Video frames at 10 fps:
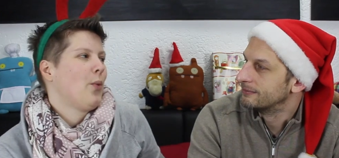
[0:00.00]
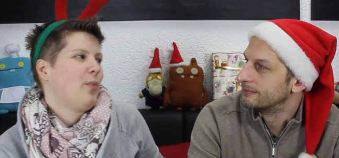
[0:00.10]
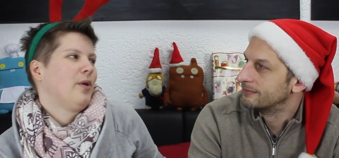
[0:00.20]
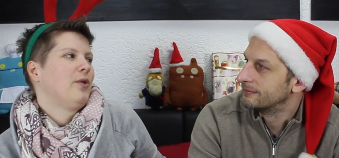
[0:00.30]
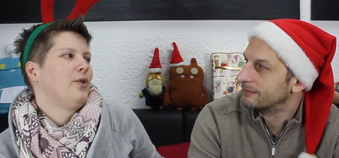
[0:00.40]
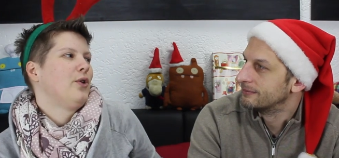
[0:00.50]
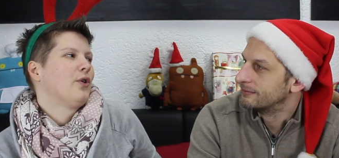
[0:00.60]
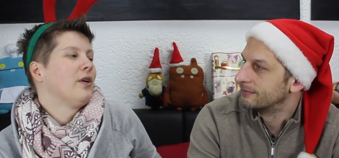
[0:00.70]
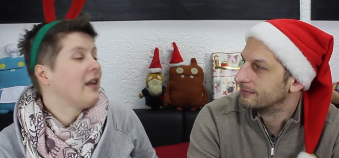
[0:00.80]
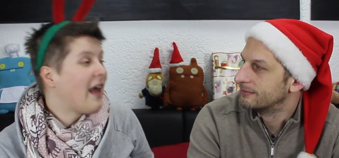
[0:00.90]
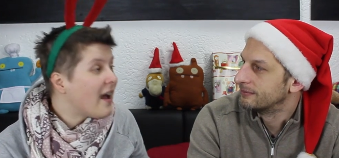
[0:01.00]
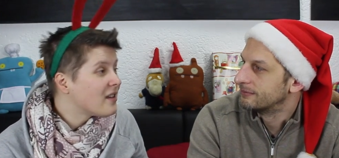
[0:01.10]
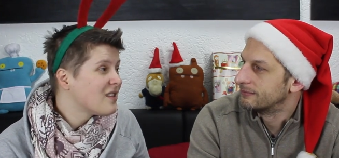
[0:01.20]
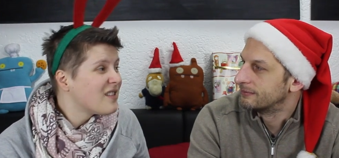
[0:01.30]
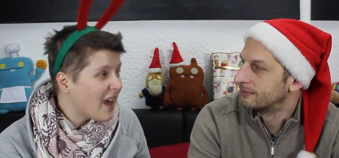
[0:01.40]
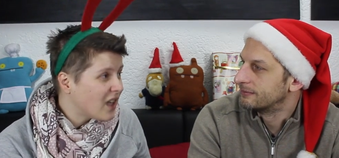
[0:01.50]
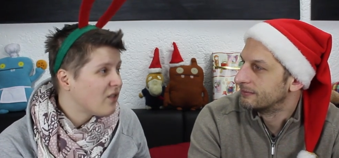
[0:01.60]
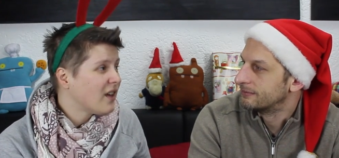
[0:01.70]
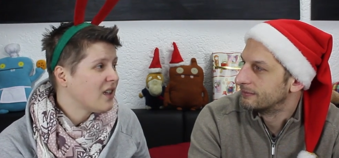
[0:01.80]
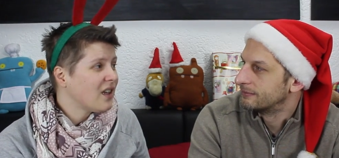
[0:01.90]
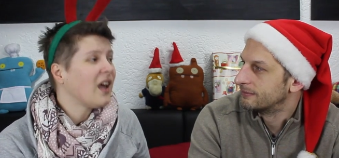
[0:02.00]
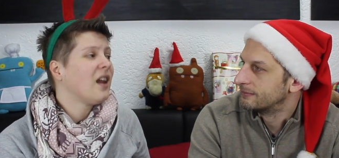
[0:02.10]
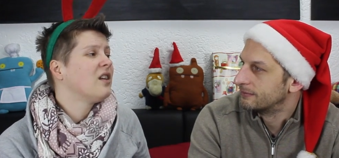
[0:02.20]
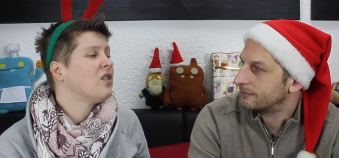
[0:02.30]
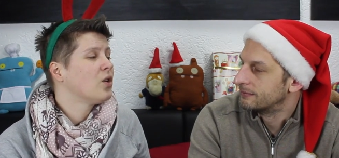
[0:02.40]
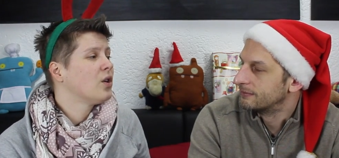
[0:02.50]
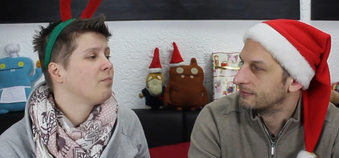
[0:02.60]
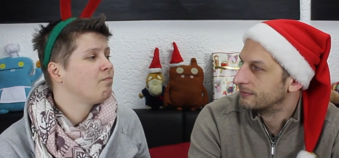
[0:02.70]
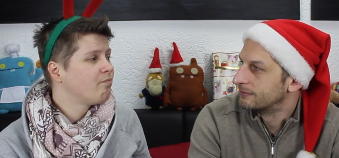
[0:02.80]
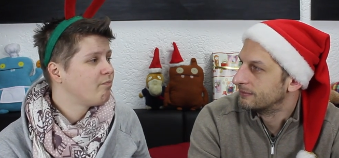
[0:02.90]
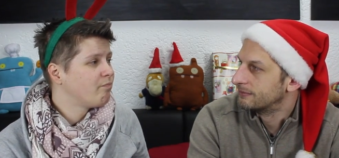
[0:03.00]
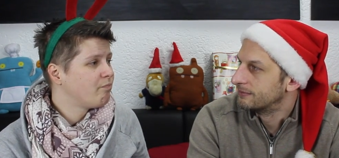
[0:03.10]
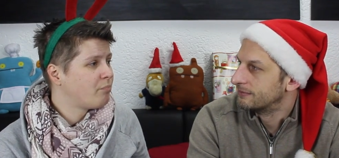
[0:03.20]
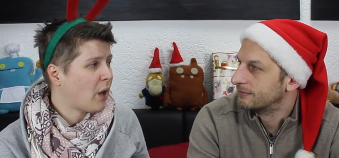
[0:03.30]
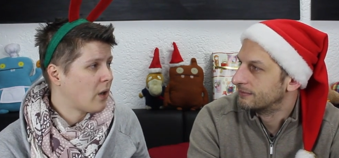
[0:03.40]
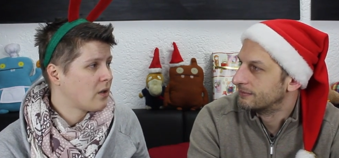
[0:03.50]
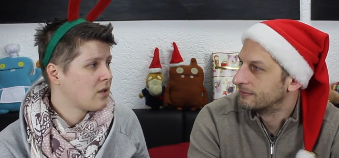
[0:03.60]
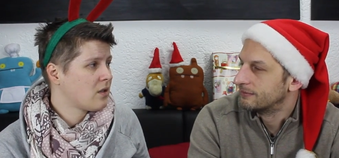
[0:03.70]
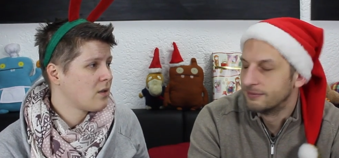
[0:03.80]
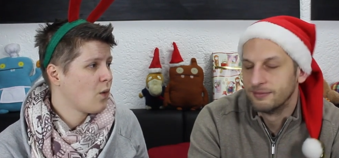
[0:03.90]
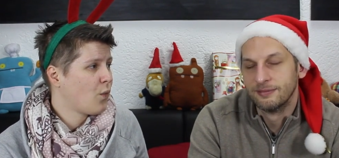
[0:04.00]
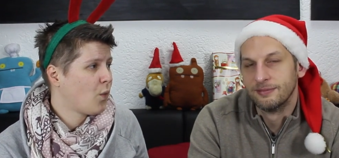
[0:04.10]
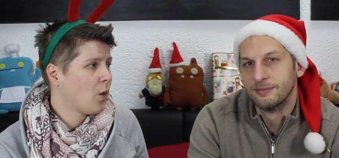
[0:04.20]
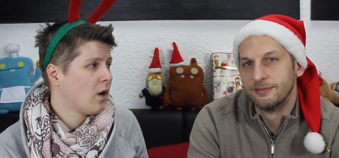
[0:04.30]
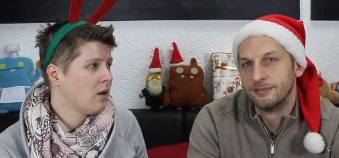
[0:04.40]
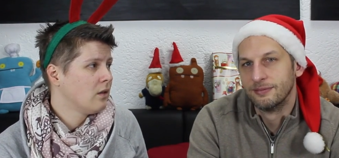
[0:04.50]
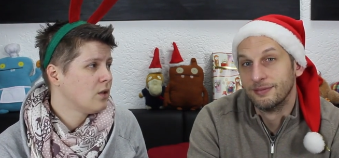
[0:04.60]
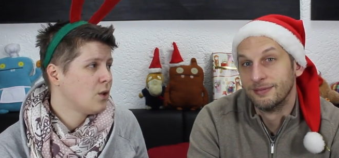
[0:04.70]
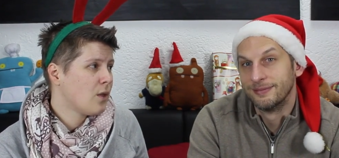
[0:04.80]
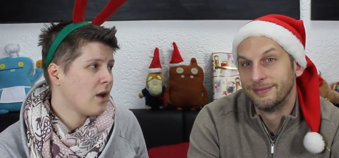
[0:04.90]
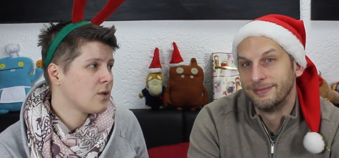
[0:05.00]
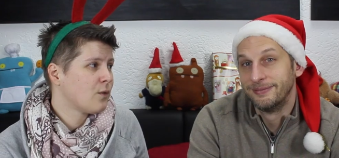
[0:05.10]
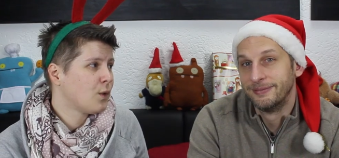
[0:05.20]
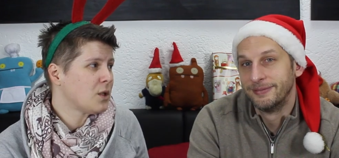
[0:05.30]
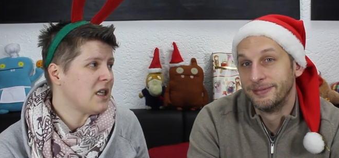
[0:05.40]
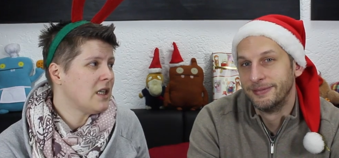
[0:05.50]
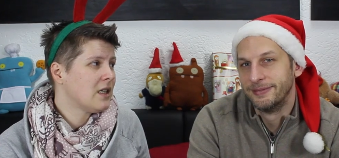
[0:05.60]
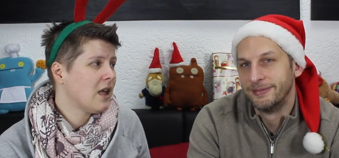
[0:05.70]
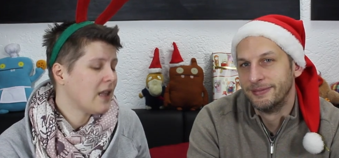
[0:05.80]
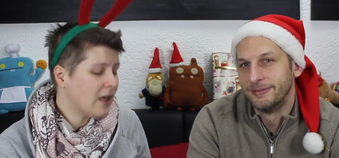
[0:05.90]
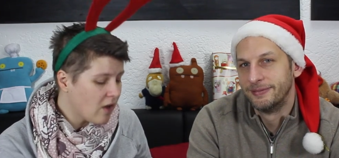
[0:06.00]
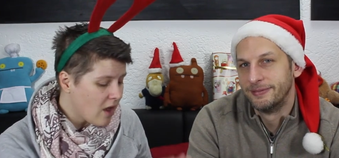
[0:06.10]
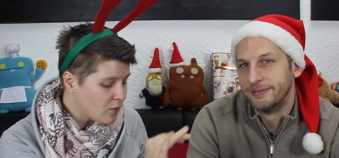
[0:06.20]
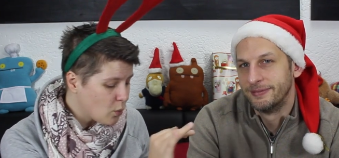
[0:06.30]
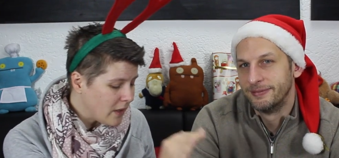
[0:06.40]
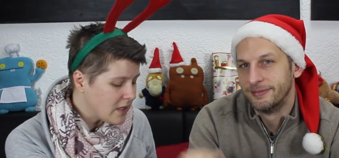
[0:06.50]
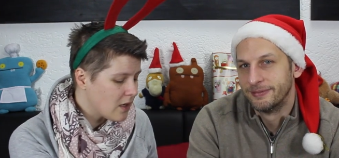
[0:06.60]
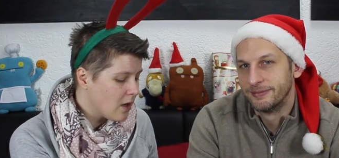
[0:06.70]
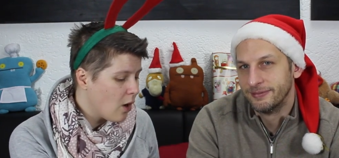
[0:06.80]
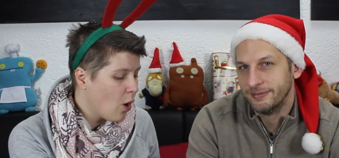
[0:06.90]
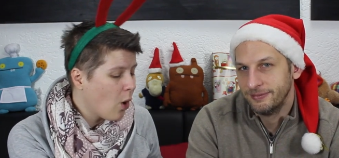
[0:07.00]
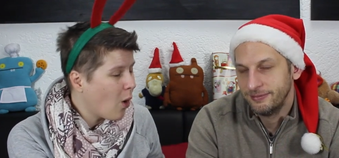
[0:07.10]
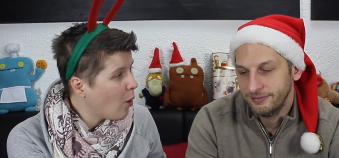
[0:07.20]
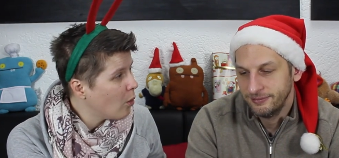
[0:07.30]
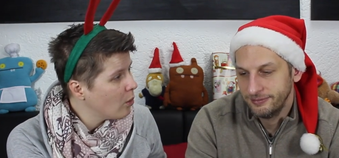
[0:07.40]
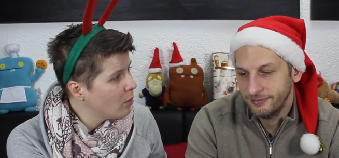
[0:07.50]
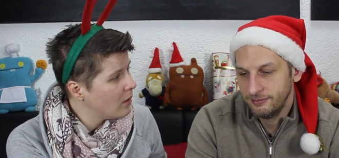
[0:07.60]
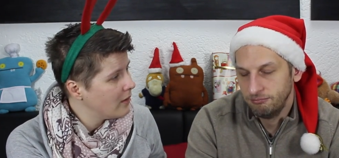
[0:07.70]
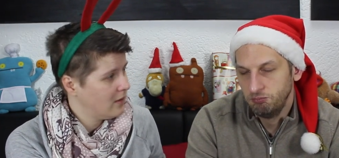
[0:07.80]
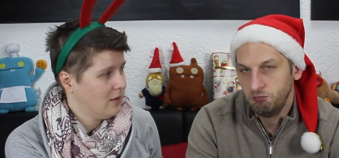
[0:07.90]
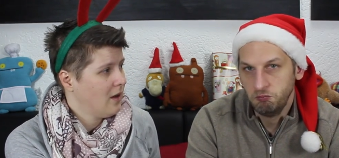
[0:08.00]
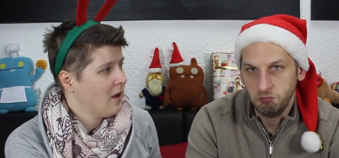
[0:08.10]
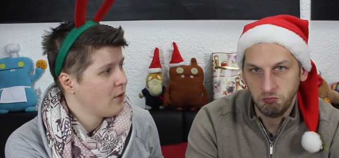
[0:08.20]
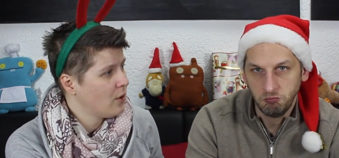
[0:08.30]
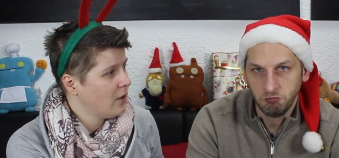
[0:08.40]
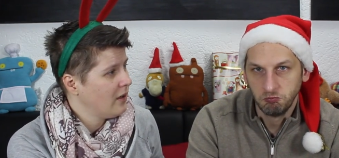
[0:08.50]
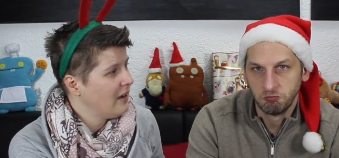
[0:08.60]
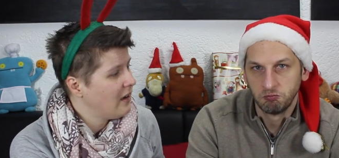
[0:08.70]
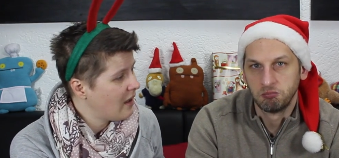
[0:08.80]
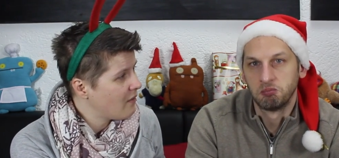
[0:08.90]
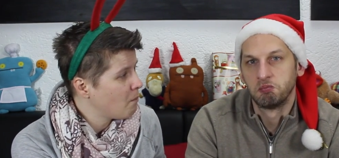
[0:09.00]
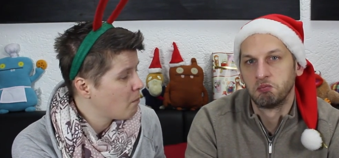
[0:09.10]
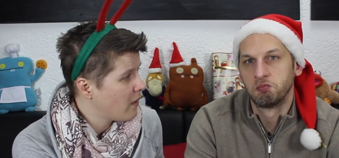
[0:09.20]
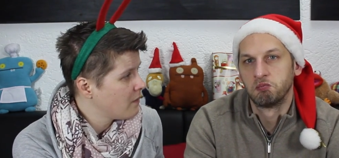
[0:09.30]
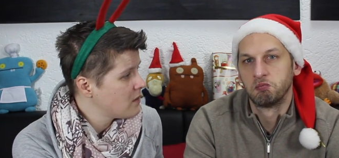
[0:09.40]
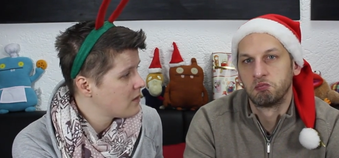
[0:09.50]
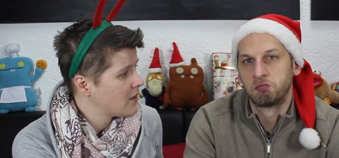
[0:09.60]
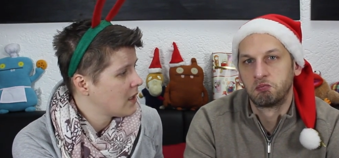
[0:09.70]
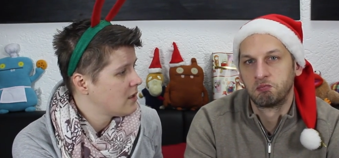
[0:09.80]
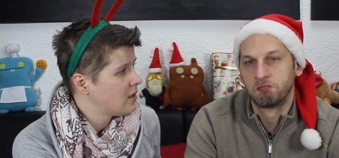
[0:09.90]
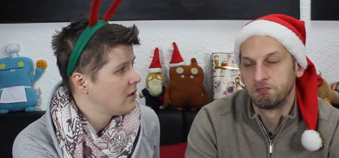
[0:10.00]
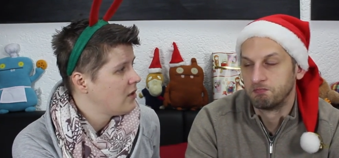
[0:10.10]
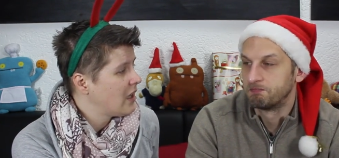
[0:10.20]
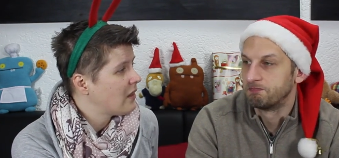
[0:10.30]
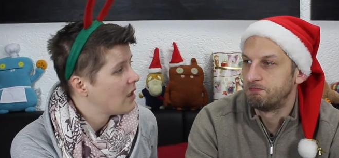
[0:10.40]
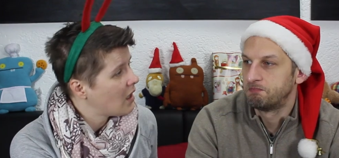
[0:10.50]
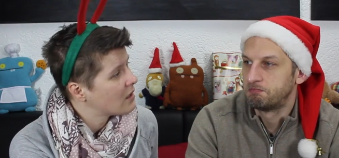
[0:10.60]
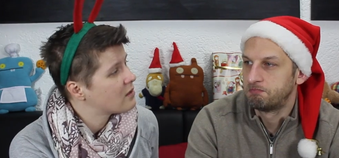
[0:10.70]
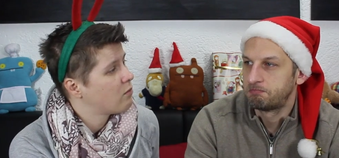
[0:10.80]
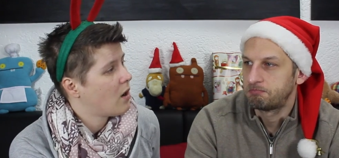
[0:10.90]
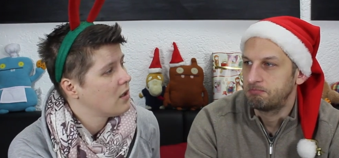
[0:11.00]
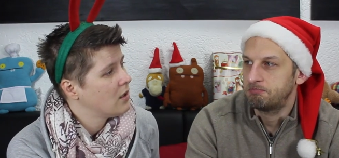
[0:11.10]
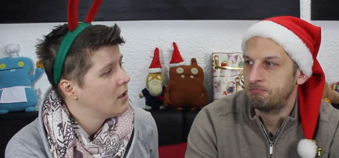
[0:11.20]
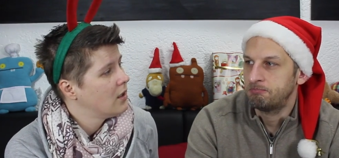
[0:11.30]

Speaker 1: open your last advent calendar box for 2014. Then you have to wait a whole other 11 months until you get the next one.